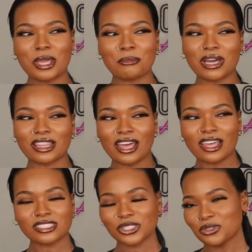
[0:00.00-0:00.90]
my
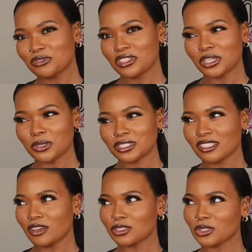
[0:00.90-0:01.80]
last 2 videos
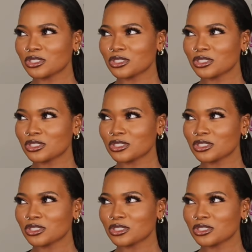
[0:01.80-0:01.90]
and also